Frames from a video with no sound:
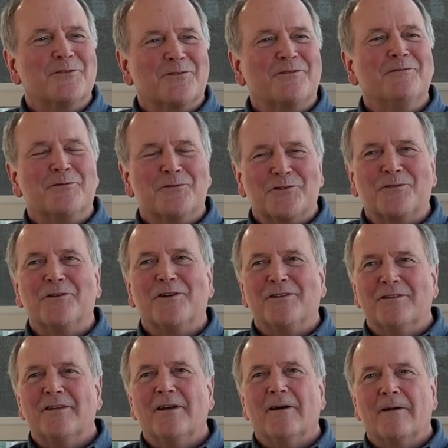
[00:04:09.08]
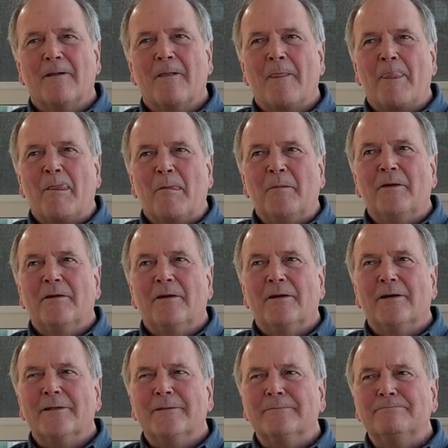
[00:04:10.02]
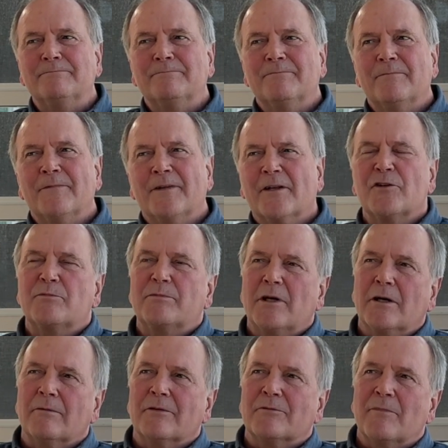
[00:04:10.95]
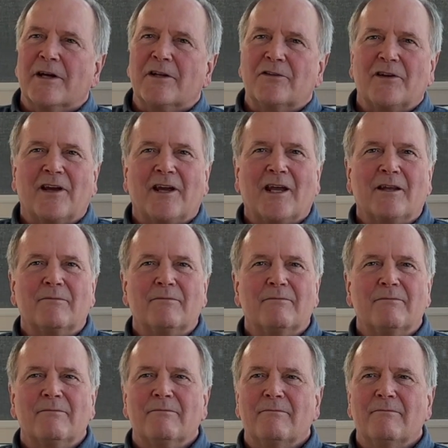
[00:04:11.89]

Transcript: It was good. Yeah, I was be able to maintain,